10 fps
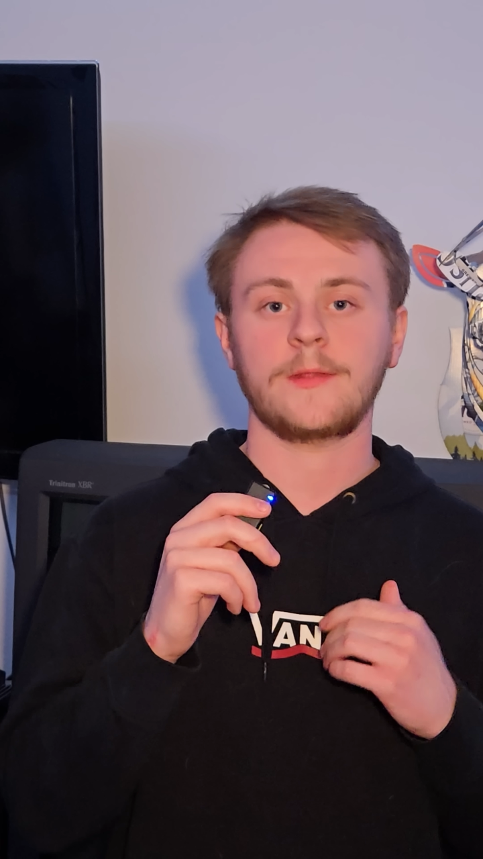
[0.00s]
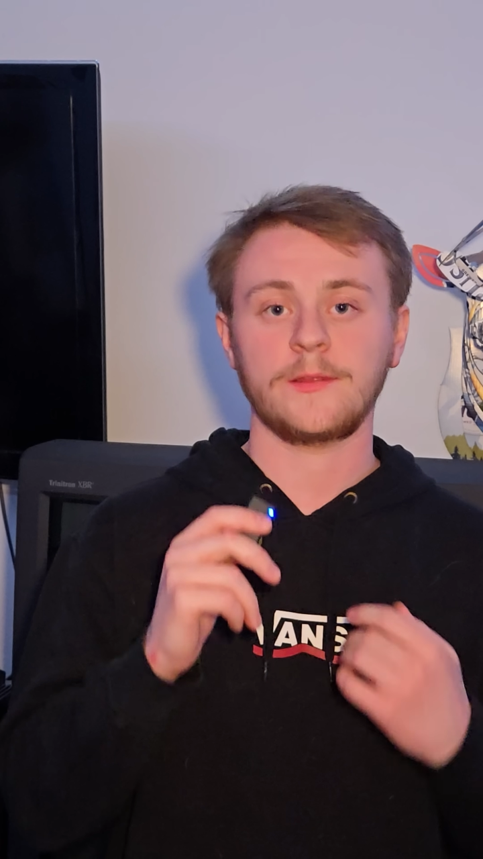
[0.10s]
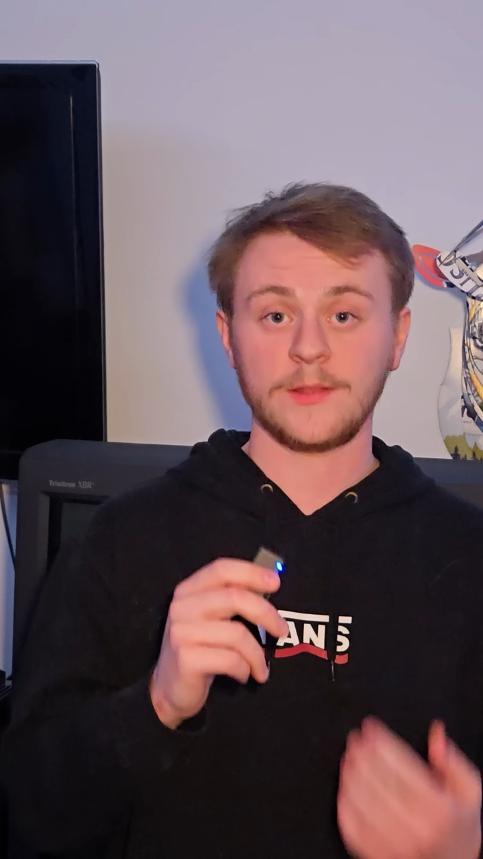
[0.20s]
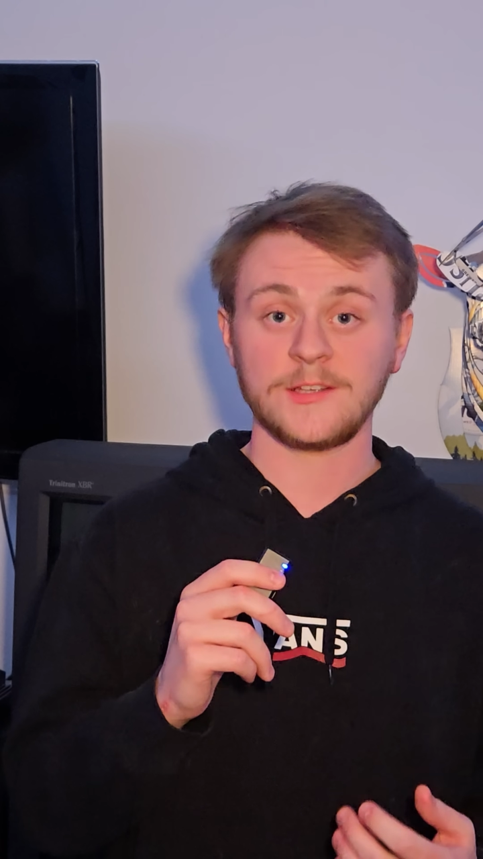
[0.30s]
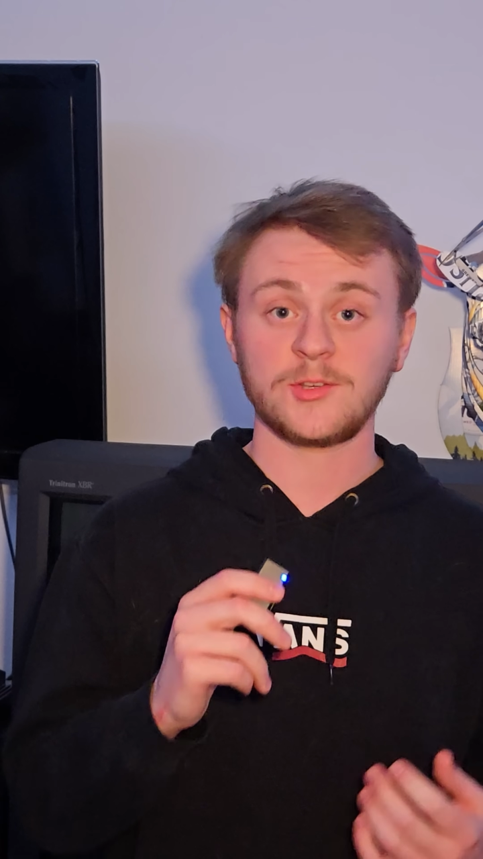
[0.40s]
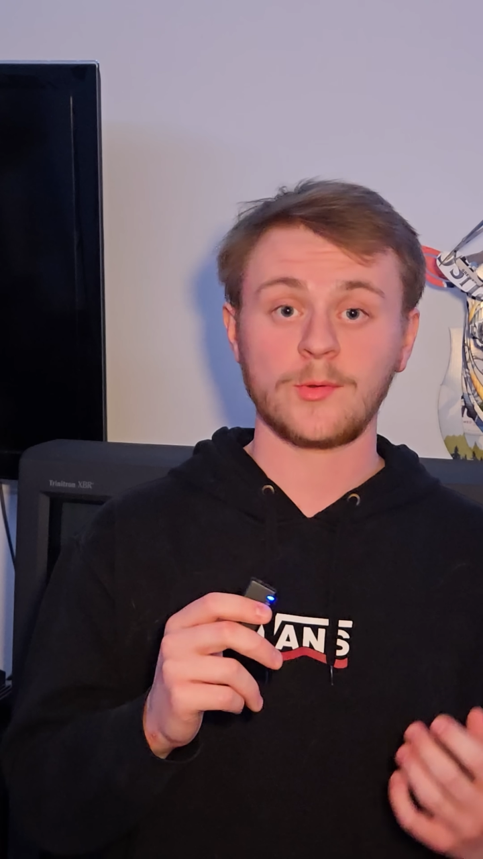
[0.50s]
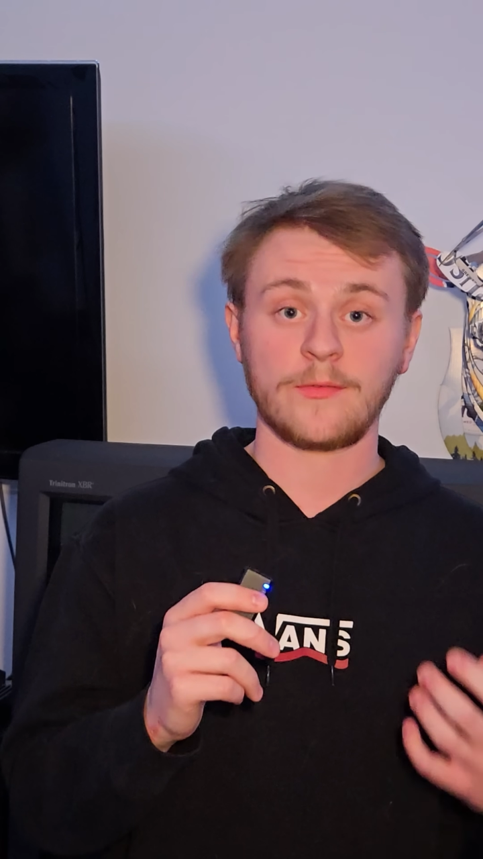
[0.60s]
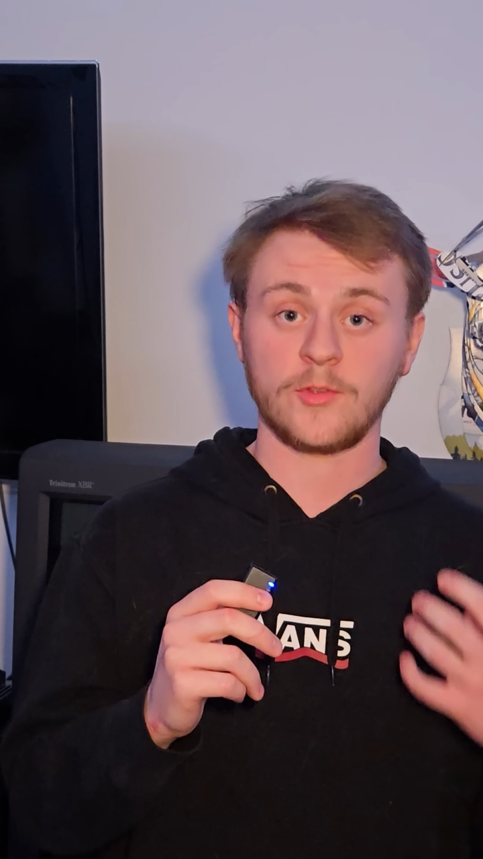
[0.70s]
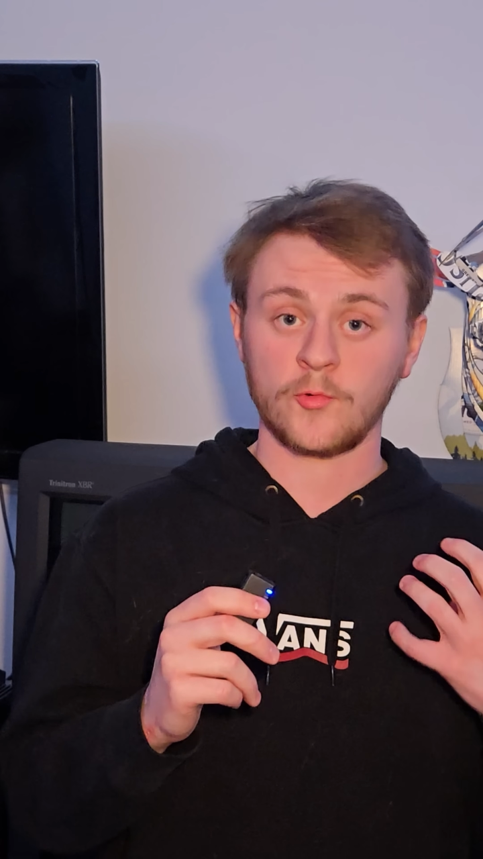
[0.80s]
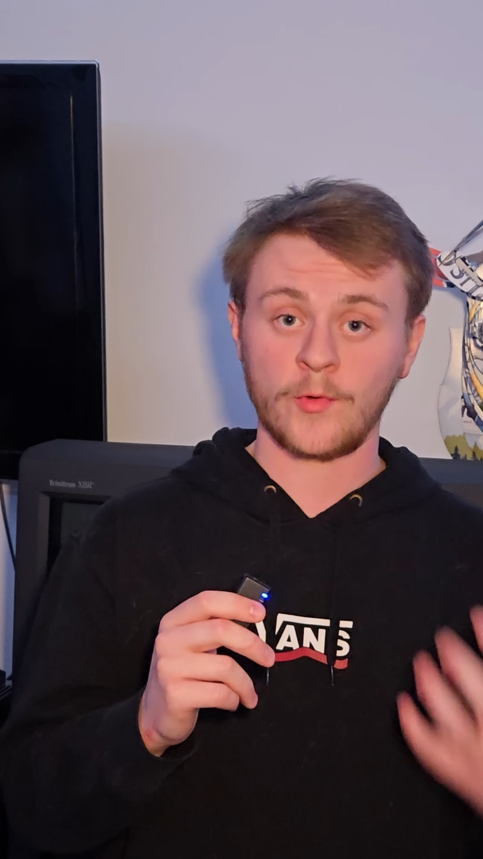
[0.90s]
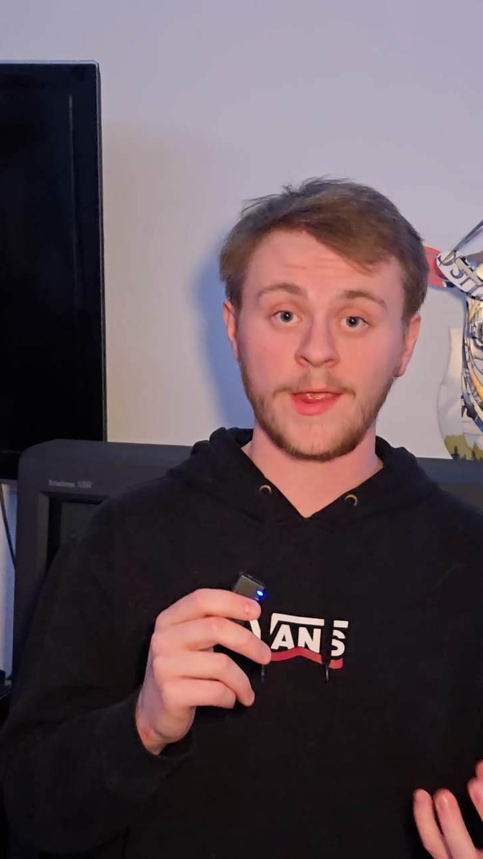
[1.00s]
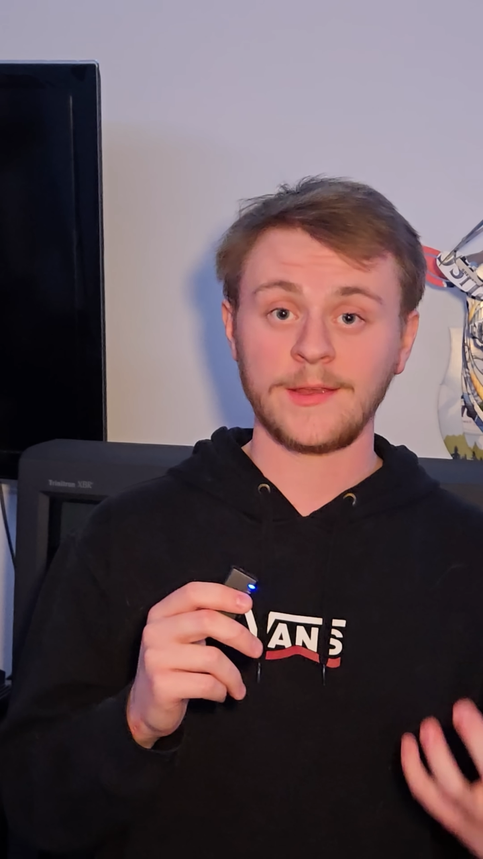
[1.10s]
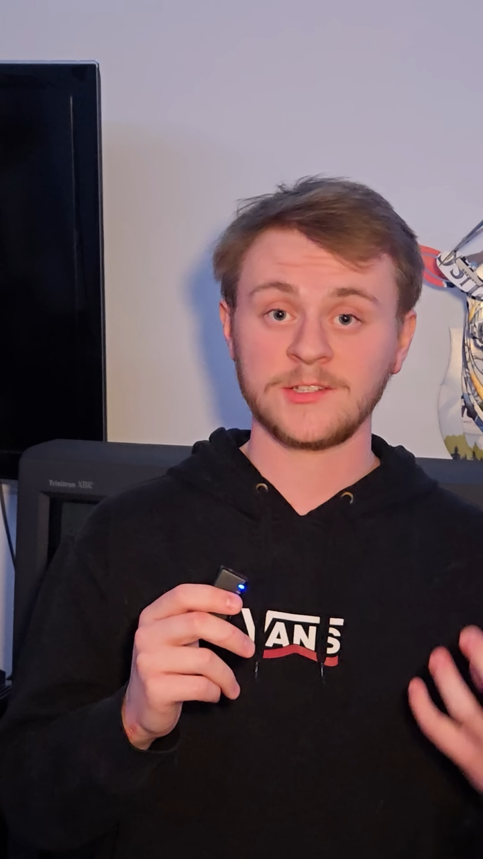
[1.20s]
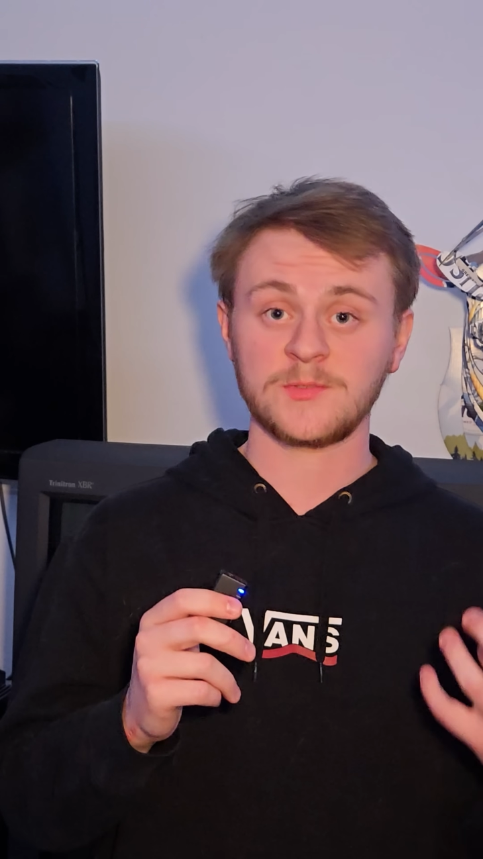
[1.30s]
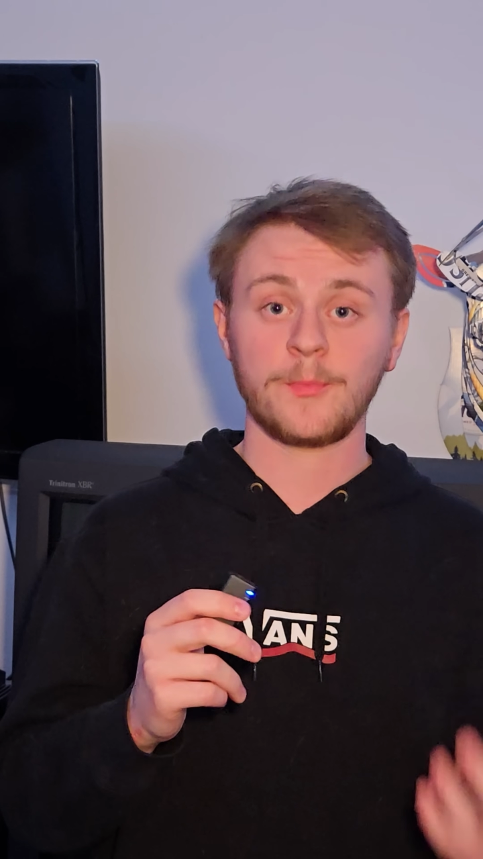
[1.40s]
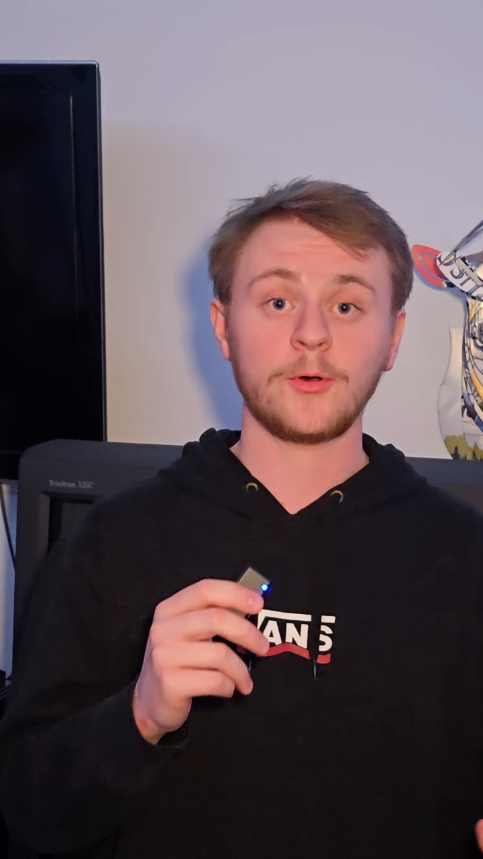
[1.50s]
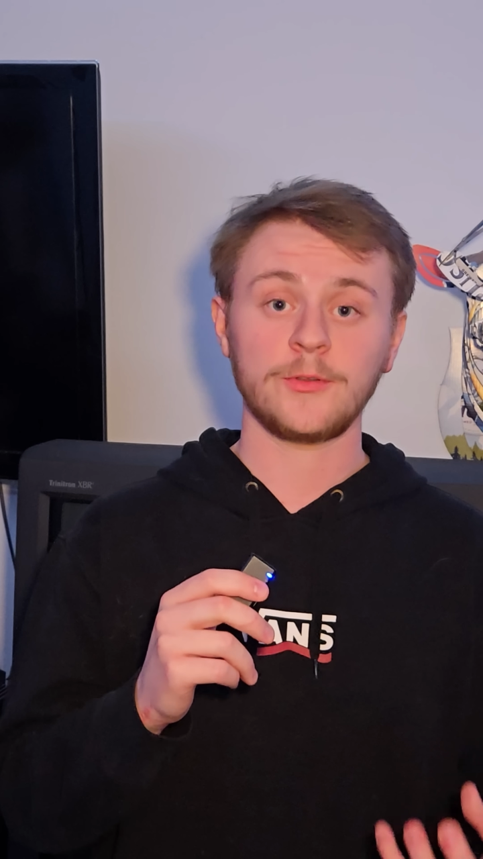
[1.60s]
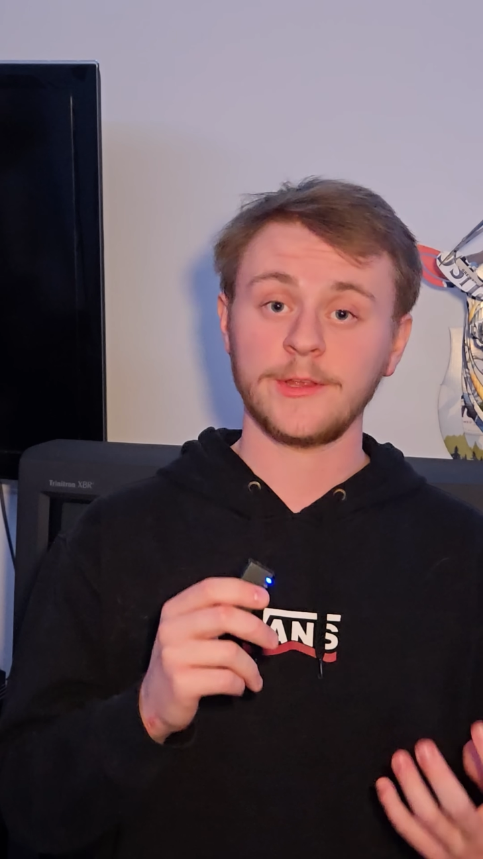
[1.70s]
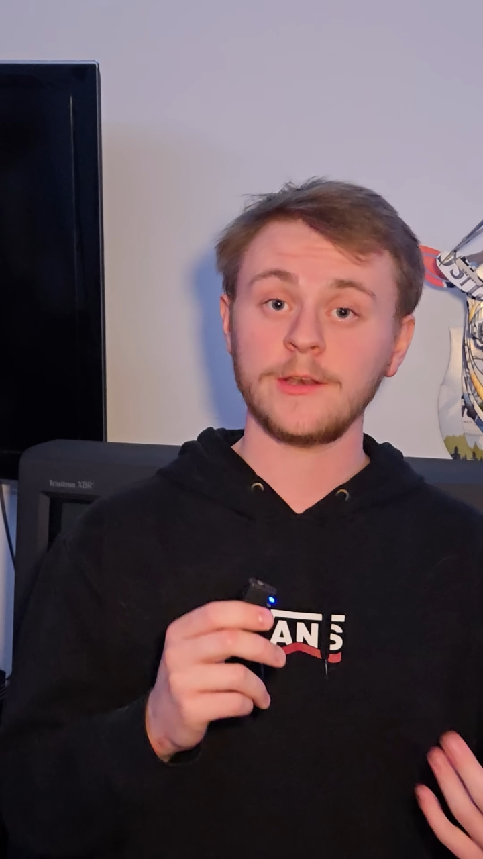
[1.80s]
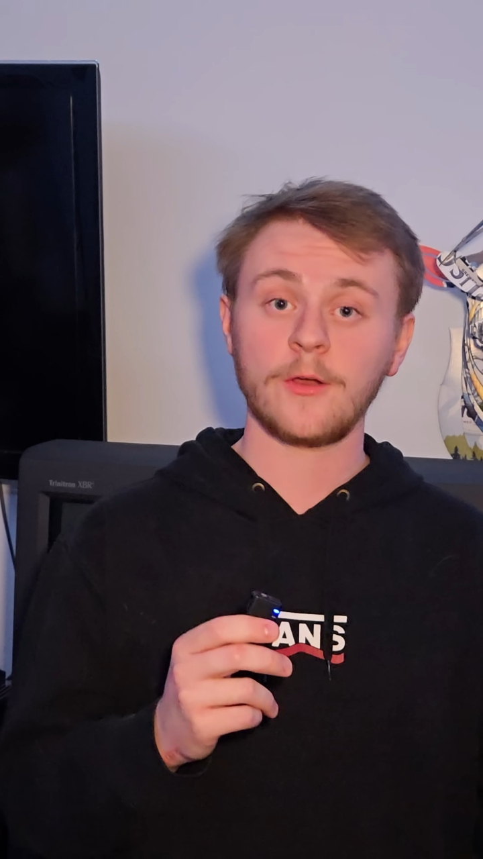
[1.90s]
Unless you have the reins
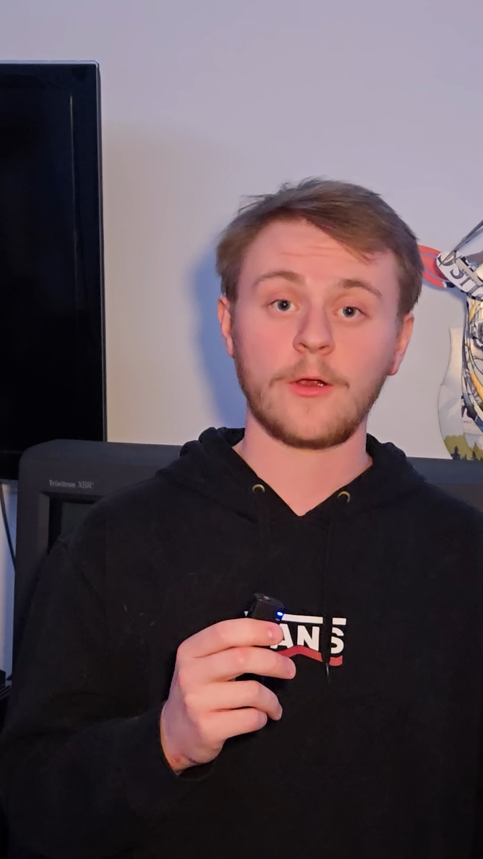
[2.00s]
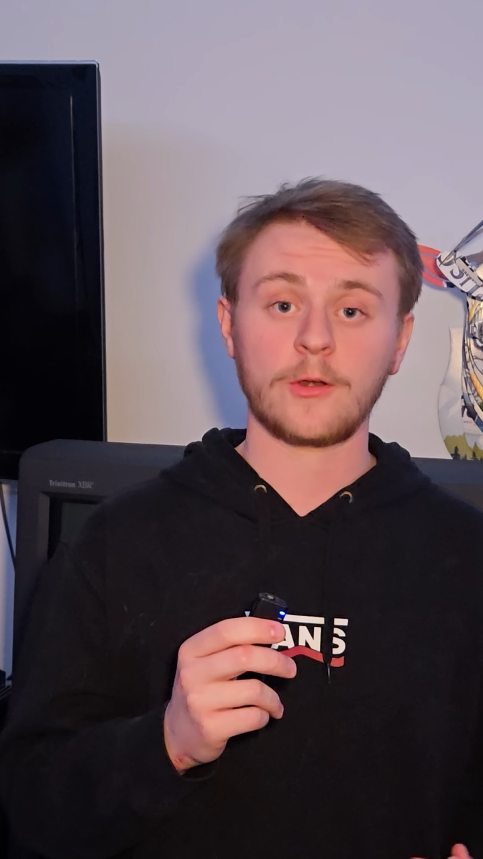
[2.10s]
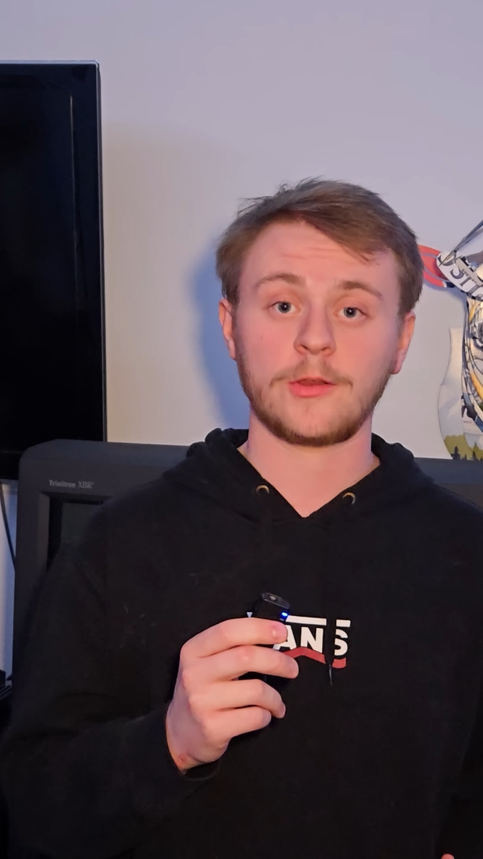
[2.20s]
pulled in hard